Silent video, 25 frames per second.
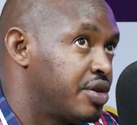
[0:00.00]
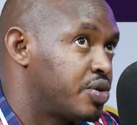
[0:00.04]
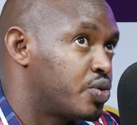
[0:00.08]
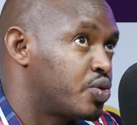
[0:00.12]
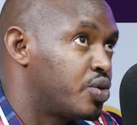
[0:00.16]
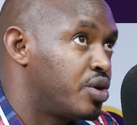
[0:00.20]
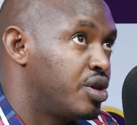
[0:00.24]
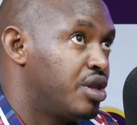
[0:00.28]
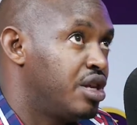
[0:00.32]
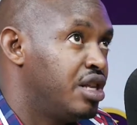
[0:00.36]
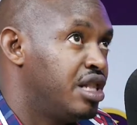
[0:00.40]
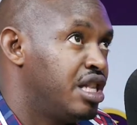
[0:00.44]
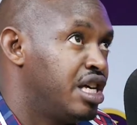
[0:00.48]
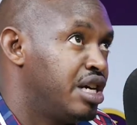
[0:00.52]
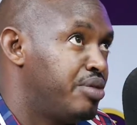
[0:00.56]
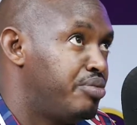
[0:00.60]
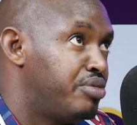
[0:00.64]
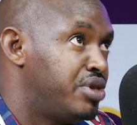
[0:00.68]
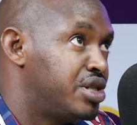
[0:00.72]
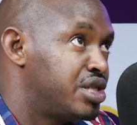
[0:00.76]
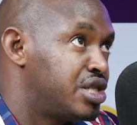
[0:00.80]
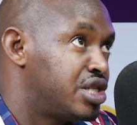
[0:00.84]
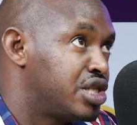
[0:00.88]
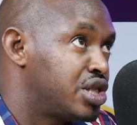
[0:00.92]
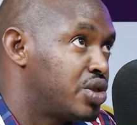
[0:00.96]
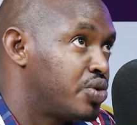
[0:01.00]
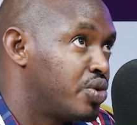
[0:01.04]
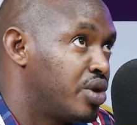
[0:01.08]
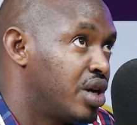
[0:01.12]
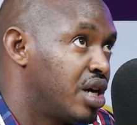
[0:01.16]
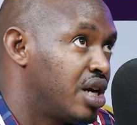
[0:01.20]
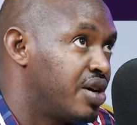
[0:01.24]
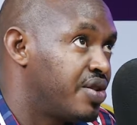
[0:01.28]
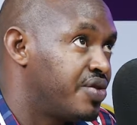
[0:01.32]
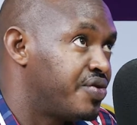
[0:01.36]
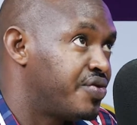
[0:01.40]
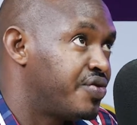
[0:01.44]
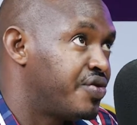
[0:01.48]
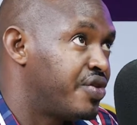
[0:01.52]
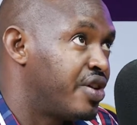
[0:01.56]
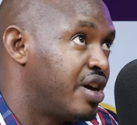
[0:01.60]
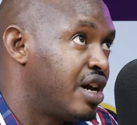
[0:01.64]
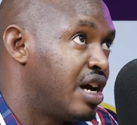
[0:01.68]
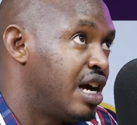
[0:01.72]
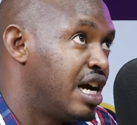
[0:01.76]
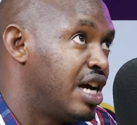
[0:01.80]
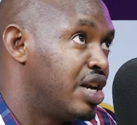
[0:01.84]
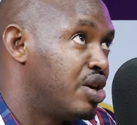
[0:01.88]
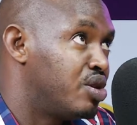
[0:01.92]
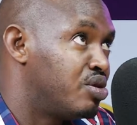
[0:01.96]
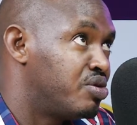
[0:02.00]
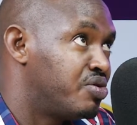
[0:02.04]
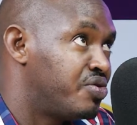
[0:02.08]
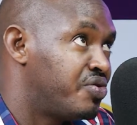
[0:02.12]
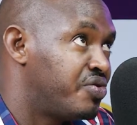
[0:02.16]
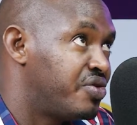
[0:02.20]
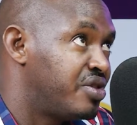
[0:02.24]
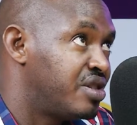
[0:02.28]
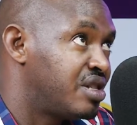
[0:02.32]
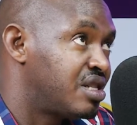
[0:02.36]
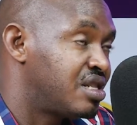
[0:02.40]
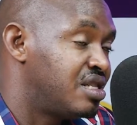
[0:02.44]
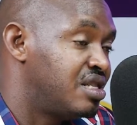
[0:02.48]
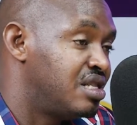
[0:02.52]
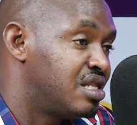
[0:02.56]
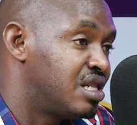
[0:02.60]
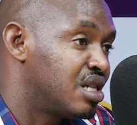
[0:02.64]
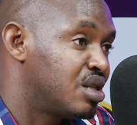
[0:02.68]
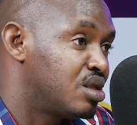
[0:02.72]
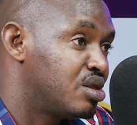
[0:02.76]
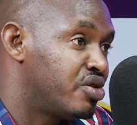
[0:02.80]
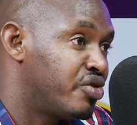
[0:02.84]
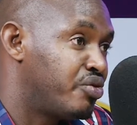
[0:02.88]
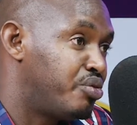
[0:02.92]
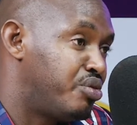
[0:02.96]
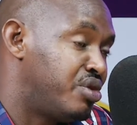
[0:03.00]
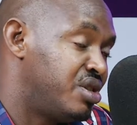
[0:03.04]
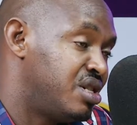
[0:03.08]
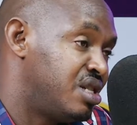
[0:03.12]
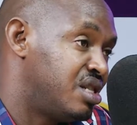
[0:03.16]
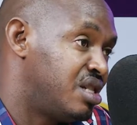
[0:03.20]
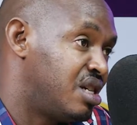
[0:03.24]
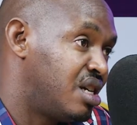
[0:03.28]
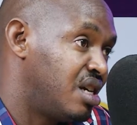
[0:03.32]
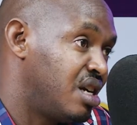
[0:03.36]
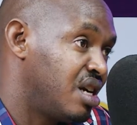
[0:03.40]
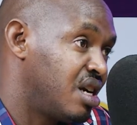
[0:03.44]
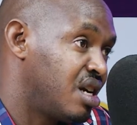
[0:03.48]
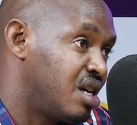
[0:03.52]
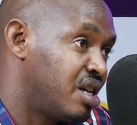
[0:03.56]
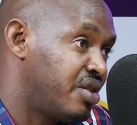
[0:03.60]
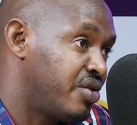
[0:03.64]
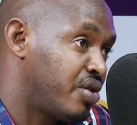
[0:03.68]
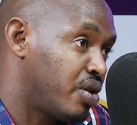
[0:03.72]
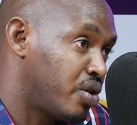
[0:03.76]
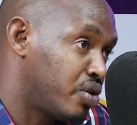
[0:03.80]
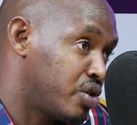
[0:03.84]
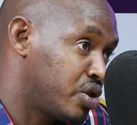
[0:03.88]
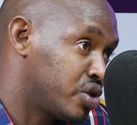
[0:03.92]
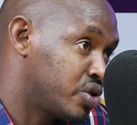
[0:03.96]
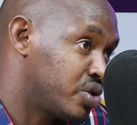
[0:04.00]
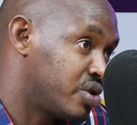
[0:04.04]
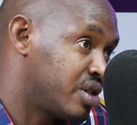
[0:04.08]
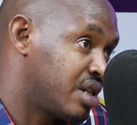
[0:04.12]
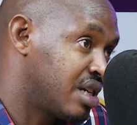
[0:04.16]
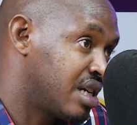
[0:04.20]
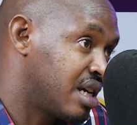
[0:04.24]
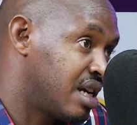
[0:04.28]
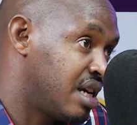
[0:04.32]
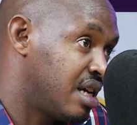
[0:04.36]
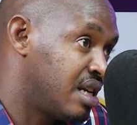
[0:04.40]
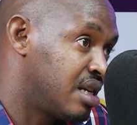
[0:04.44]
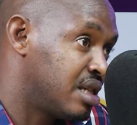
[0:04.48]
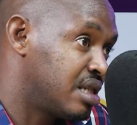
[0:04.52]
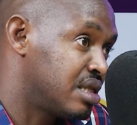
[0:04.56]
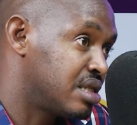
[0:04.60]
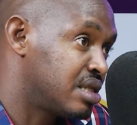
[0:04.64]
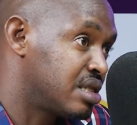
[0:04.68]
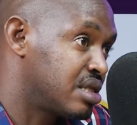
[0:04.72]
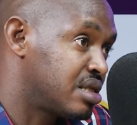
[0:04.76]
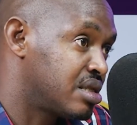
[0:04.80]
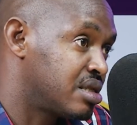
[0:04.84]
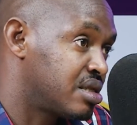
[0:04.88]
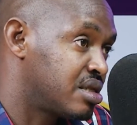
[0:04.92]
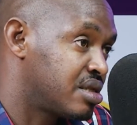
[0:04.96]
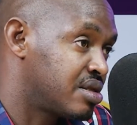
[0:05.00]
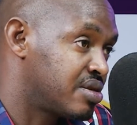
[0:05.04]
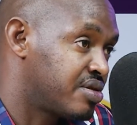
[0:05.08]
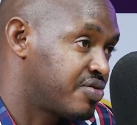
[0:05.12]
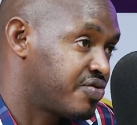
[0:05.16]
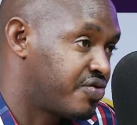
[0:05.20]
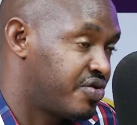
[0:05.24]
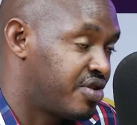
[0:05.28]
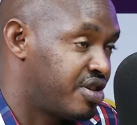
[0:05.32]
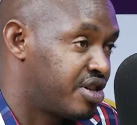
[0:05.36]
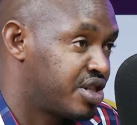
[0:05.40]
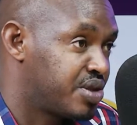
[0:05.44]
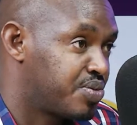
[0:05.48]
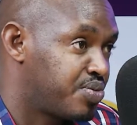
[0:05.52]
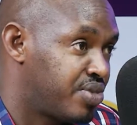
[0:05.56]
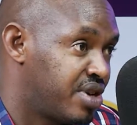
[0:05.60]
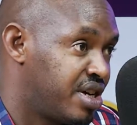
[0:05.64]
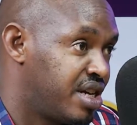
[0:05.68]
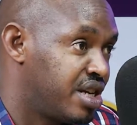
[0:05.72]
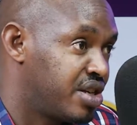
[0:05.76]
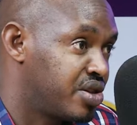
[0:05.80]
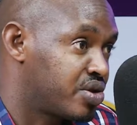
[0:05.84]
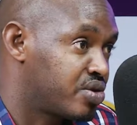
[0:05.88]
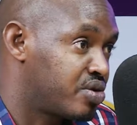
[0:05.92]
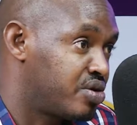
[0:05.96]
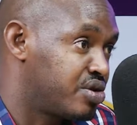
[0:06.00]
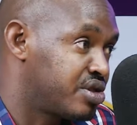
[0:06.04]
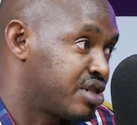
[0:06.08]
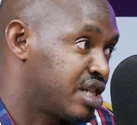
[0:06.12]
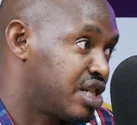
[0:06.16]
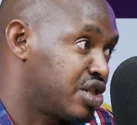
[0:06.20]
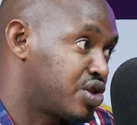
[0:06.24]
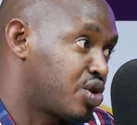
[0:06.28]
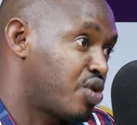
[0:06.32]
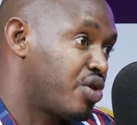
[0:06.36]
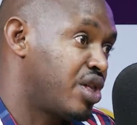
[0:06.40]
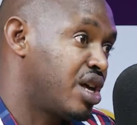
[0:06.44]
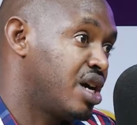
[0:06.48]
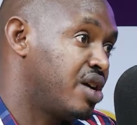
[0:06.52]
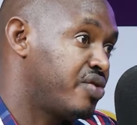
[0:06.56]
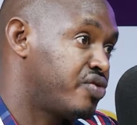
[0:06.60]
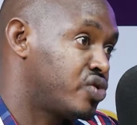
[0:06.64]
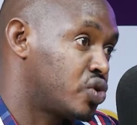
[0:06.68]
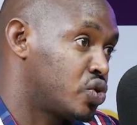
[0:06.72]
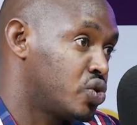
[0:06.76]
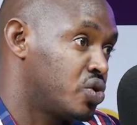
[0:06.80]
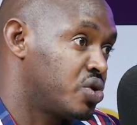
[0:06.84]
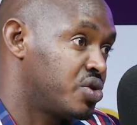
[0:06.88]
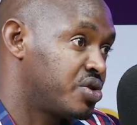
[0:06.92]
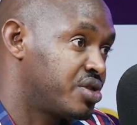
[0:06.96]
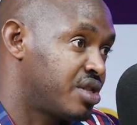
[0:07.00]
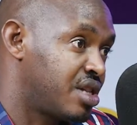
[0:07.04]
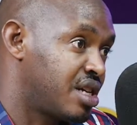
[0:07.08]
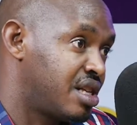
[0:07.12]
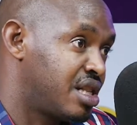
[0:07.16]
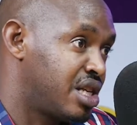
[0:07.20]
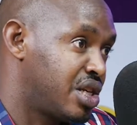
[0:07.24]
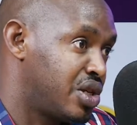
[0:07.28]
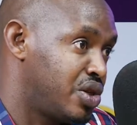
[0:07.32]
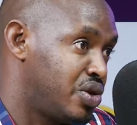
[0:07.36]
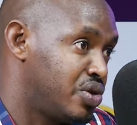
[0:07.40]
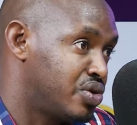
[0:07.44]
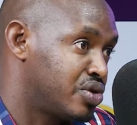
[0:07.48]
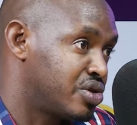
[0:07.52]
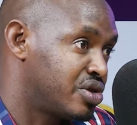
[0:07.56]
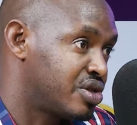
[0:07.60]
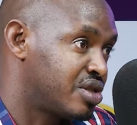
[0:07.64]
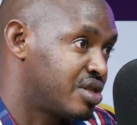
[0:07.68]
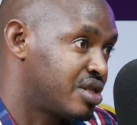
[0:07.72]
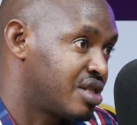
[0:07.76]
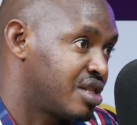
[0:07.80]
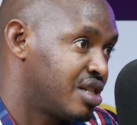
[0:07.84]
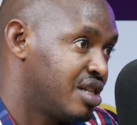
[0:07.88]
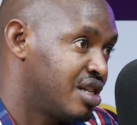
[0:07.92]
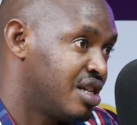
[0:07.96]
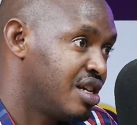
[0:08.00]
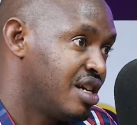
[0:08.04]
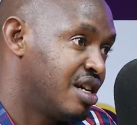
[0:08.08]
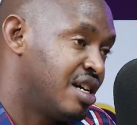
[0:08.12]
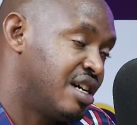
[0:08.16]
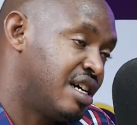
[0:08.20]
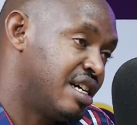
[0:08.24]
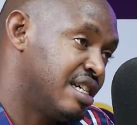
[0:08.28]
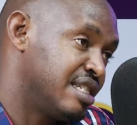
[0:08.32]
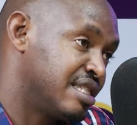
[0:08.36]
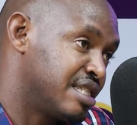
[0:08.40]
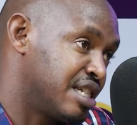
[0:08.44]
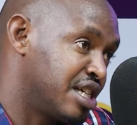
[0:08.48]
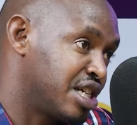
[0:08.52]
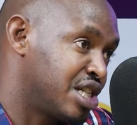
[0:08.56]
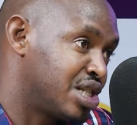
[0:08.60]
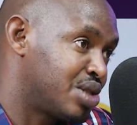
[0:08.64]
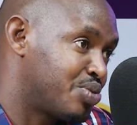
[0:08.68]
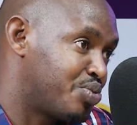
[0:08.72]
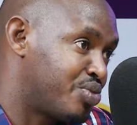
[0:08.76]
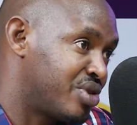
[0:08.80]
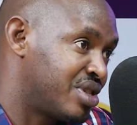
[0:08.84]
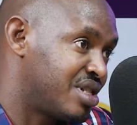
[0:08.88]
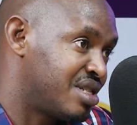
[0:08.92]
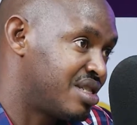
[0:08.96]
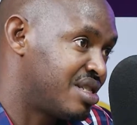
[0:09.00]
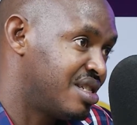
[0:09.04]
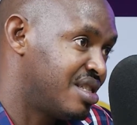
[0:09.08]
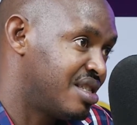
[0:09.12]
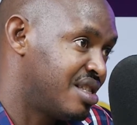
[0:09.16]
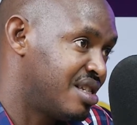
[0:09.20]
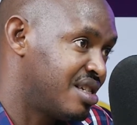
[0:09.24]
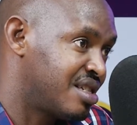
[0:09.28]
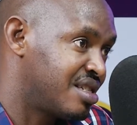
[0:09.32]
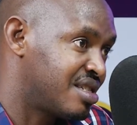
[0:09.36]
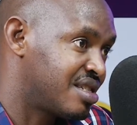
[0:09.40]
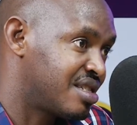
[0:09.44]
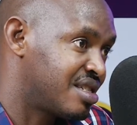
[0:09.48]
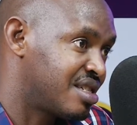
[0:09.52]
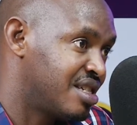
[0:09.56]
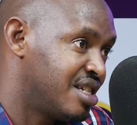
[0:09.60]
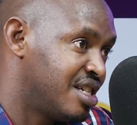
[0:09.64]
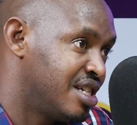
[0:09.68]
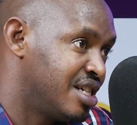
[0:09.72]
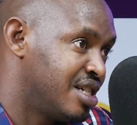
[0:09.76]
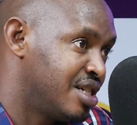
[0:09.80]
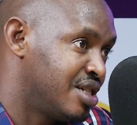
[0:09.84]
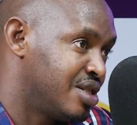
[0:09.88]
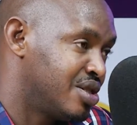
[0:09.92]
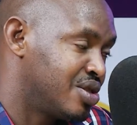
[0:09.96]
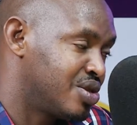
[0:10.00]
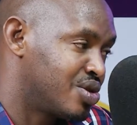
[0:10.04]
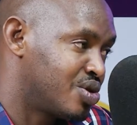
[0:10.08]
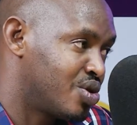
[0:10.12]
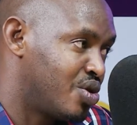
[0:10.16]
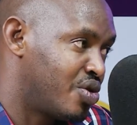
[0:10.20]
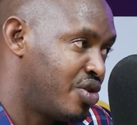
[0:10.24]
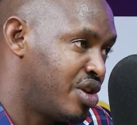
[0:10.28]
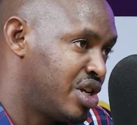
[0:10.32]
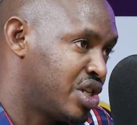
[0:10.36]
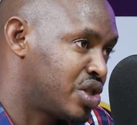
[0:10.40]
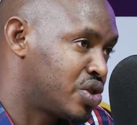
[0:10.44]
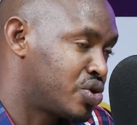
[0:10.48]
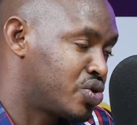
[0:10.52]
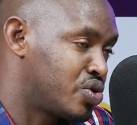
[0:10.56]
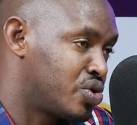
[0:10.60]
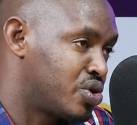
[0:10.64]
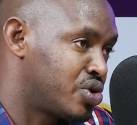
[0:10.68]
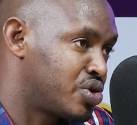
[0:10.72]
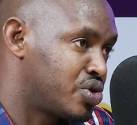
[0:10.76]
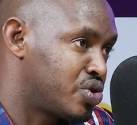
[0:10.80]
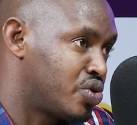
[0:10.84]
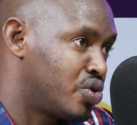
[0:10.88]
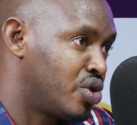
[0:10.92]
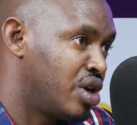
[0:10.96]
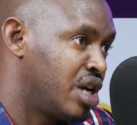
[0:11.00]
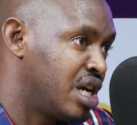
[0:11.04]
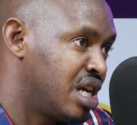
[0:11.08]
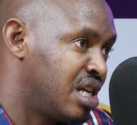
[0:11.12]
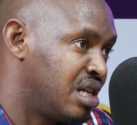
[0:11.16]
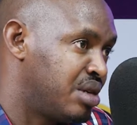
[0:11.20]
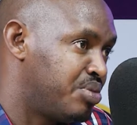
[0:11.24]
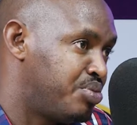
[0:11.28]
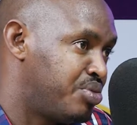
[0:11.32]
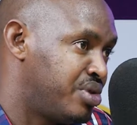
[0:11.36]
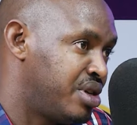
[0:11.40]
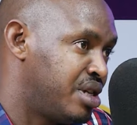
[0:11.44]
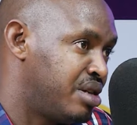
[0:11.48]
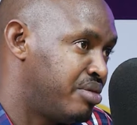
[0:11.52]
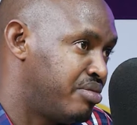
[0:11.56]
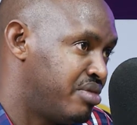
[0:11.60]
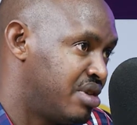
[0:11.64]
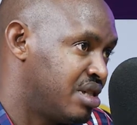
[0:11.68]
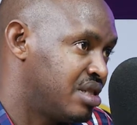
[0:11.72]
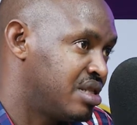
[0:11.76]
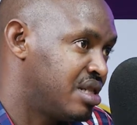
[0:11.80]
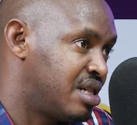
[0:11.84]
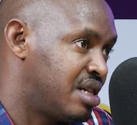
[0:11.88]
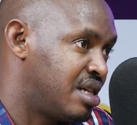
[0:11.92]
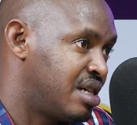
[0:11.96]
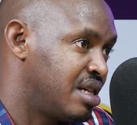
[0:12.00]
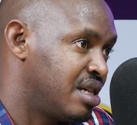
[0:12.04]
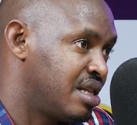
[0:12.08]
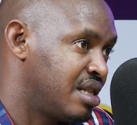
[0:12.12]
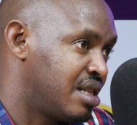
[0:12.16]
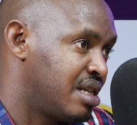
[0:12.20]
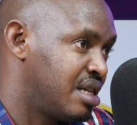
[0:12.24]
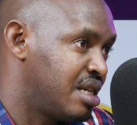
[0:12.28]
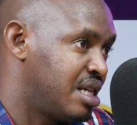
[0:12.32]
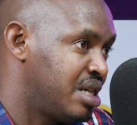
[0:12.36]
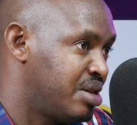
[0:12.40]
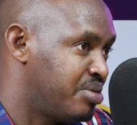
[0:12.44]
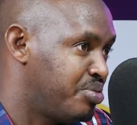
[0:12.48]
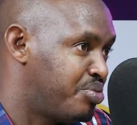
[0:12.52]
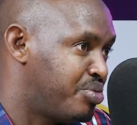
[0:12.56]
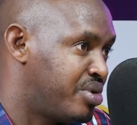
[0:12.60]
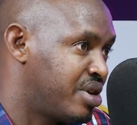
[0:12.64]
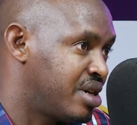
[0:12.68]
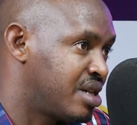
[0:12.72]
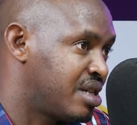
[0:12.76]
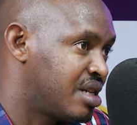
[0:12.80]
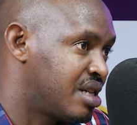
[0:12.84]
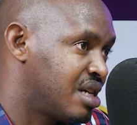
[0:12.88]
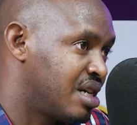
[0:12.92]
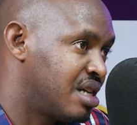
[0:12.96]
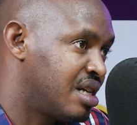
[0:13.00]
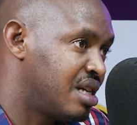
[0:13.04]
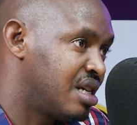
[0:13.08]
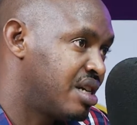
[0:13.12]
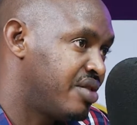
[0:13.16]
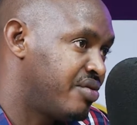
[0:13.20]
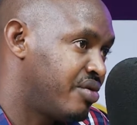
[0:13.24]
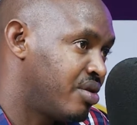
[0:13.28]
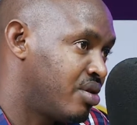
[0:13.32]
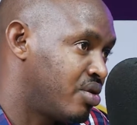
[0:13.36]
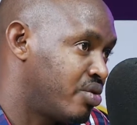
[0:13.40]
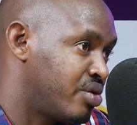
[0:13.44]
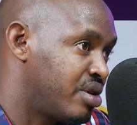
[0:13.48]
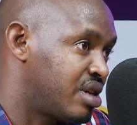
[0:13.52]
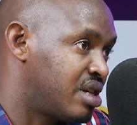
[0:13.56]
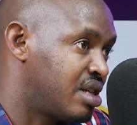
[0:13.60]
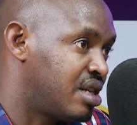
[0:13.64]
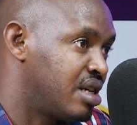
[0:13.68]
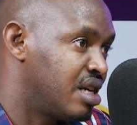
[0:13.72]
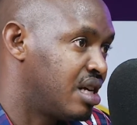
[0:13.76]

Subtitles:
within the MHC we have an office in charge of monitoring and evaluation, again, as far as planning is concerned. So they have tools that they use as experts in this. So these tools do help in measuring the impact and evaluating. And